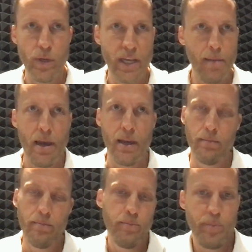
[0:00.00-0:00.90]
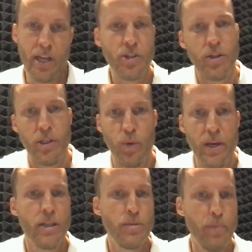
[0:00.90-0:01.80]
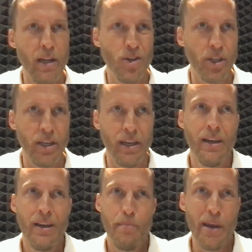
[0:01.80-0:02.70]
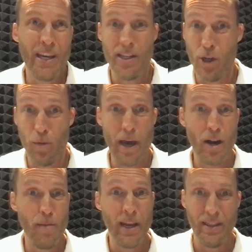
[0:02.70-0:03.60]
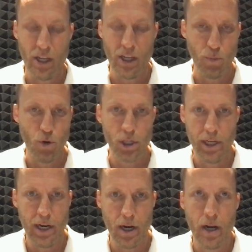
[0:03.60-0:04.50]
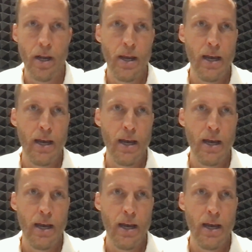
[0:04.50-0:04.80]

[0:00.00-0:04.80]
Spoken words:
We can make potentially tweaks, but usually making the deal better, making things more clear.